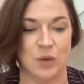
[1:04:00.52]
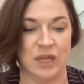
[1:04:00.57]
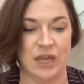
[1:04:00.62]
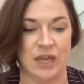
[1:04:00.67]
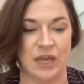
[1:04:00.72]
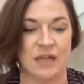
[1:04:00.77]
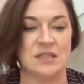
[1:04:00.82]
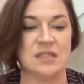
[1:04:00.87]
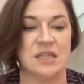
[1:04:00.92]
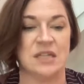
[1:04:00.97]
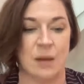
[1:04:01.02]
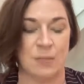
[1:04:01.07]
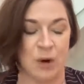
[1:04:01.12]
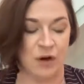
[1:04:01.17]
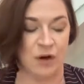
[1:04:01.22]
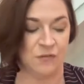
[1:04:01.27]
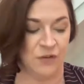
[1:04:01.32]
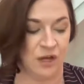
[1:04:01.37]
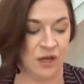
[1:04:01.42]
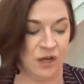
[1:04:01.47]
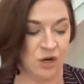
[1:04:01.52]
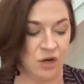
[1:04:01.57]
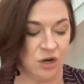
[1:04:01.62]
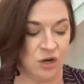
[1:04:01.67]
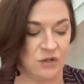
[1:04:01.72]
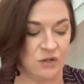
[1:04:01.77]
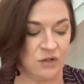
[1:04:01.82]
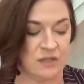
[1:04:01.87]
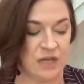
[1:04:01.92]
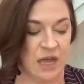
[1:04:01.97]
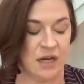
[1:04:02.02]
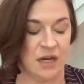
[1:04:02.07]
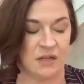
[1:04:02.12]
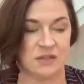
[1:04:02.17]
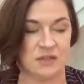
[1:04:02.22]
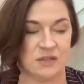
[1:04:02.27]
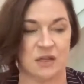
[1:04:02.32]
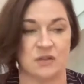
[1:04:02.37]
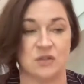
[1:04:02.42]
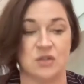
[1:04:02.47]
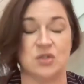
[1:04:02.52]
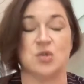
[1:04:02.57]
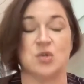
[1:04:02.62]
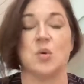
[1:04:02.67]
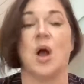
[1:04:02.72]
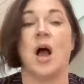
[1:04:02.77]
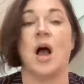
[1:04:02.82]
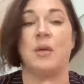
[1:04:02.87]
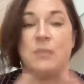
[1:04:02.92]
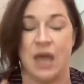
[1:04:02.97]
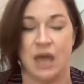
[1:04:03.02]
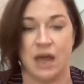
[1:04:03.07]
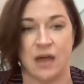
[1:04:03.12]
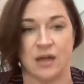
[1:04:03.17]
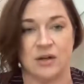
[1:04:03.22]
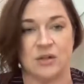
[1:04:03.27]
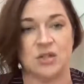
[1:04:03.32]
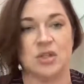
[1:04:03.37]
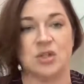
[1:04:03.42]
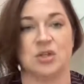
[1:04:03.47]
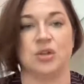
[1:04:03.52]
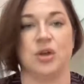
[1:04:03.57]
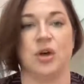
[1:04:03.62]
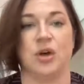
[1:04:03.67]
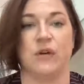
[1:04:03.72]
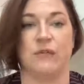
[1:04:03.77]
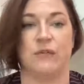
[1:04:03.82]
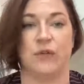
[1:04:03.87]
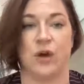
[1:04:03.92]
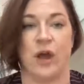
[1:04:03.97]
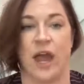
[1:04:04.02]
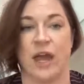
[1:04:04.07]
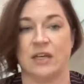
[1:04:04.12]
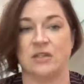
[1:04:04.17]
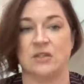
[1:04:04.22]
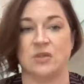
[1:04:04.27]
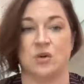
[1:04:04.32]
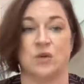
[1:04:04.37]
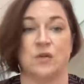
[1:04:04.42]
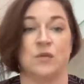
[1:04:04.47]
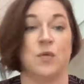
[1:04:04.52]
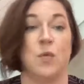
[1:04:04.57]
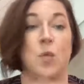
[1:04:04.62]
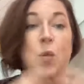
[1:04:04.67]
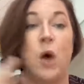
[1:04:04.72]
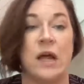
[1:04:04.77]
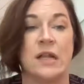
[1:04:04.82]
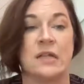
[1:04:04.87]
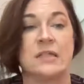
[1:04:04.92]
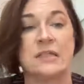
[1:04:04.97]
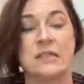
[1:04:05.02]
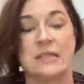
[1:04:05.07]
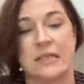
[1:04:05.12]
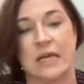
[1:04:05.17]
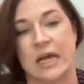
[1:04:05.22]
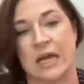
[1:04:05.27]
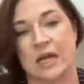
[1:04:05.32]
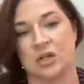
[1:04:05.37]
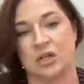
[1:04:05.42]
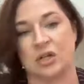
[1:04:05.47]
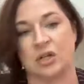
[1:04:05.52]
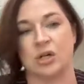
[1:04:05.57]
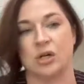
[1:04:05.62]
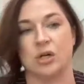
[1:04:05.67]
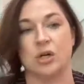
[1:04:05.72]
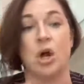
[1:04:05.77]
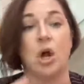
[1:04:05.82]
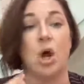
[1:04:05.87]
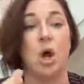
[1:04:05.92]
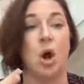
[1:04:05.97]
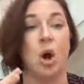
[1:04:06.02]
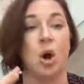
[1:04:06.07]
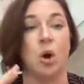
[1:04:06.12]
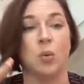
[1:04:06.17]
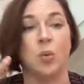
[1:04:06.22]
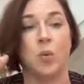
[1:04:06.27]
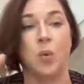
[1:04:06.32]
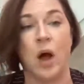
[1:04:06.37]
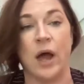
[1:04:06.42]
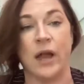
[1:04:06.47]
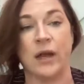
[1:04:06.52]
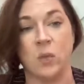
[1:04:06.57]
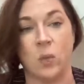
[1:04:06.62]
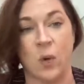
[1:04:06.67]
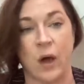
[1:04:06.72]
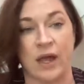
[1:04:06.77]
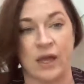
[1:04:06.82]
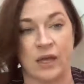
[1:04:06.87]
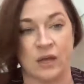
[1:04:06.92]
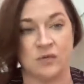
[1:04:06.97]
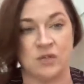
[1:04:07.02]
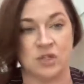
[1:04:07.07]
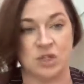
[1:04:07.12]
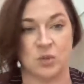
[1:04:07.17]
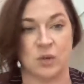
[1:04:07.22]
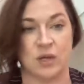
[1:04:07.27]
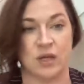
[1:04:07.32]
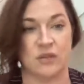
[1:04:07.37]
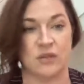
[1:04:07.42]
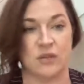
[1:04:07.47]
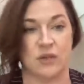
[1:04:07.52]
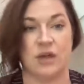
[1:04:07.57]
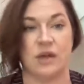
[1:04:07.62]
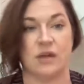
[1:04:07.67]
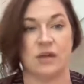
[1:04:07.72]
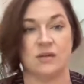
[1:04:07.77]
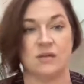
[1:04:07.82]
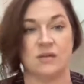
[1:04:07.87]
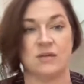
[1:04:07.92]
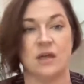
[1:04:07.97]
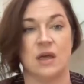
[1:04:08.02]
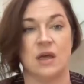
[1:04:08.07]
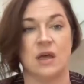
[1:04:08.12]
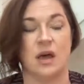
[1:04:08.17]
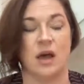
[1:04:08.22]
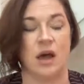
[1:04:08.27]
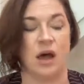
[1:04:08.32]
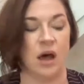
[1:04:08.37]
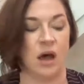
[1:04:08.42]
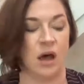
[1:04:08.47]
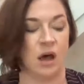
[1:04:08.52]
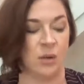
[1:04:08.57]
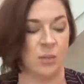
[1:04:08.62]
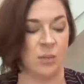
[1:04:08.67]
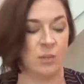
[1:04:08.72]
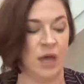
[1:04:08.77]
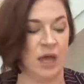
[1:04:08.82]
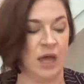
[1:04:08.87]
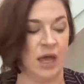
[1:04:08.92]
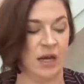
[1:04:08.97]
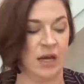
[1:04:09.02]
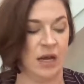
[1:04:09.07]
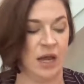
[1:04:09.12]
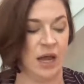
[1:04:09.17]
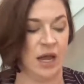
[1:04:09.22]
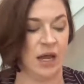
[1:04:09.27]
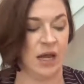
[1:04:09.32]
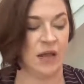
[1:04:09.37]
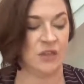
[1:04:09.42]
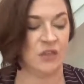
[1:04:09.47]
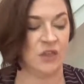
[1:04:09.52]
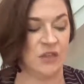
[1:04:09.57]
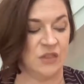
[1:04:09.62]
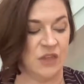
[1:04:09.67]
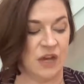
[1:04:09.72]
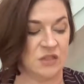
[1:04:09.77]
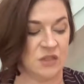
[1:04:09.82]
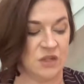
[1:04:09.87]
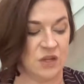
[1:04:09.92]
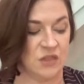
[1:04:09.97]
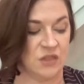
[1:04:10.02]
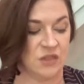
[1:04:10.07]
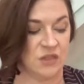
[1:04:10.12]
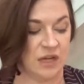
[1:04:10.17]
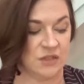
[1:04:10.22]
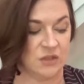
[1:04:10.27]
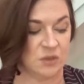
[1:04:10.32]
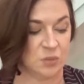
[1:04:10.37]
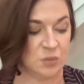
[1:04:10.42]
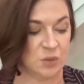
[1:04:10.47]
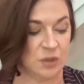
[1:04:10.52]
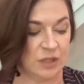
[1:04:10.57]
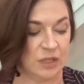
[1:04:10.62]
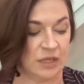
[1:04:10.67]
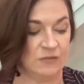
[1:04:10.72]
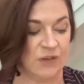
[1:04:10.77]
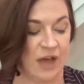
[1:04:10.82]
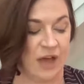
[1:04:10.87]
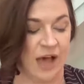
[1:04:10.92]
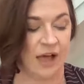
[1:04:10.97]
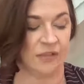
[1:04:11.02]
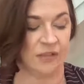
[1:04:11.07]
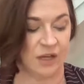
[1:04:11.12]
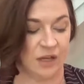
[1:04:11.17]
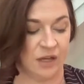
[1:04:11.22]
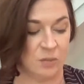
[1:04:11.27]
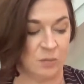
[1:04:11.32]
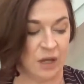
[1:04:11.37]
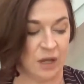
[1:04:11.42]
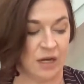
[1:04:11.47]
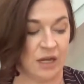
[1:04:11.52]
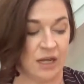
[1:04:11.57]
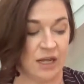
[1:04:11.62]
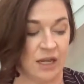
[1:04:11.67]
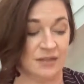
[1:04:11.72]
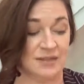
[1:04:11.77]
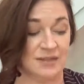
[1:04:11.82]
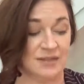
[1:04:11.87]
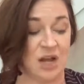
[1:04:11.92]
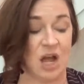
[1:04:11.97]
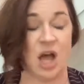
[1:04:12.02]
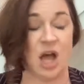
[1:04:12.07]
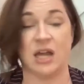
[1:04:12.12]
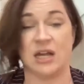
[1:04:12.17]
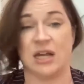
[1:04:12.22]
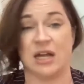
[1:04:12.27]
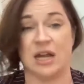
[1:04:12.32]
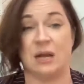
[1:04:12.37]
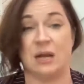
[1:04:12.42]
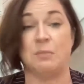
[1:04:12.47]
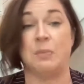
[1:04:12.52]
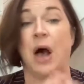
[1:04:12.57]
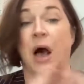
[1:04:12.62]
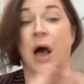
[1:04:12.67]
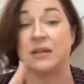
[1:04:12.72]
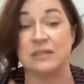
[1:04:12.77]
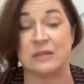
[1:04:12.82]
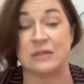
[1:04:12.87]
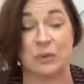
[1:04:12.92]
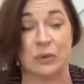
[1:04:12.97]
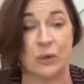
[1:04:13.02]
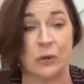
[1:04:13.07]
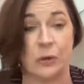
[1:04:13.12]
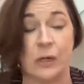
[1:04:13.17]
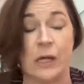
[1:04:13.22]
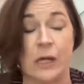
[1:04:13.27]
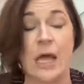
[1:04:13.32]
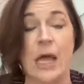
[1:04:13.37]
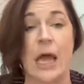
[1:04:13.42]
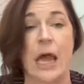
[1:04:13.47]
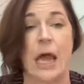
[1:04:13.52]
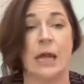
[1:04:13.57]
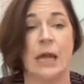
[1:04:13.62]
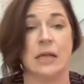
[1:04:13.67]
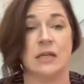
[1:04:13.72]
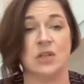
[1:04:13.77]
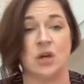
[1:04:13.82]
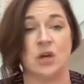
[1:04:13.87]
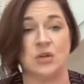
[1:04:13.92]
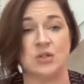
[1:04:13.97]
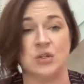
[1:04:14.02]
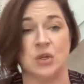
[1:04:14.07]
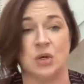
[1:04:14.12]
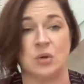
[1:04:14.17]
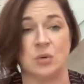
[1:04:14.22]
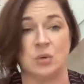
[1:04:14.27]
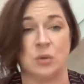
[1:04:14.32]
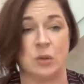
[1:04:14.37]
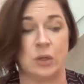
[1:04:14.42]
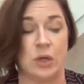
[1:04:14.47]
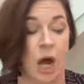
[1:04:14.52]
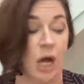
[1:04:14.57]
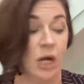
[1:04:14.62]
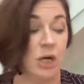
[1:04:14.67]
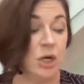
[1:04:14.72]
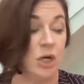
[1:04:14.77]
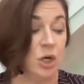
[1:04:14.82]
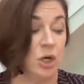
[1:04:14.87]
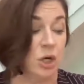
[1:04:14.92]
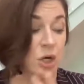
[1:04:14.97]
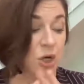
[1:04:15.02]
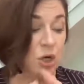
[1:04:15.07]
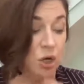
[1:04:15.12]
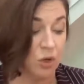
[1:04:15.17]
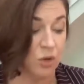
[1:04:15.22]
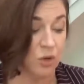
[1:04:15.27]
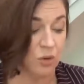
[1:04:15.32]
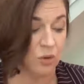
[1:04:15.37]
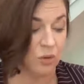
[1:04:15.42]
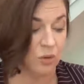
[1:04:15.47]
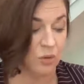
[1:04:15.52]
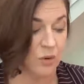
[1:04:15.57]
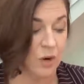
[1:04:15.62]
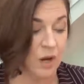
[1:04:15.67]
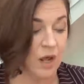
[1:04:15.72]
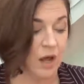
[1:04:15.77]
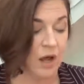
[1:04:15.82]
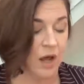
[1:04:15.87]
can't snap our fingers, and it's a straw man to look for any sort of one standard or one way of doing things. And I think that's really valid, but it's not impossible, and it's also not new.